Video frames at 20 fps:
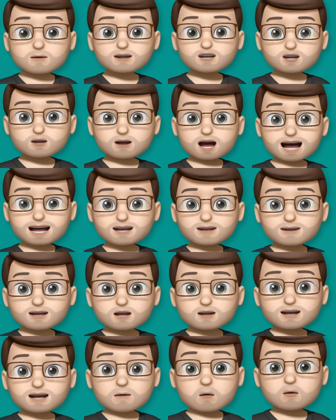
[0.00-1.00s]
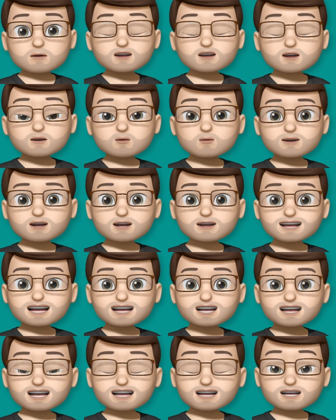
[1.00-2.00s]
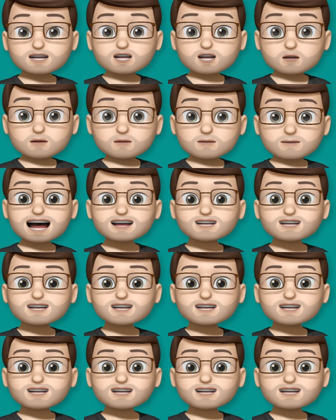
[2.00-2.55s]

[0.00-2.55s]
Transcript: on your iPhone and what cool new things it can do,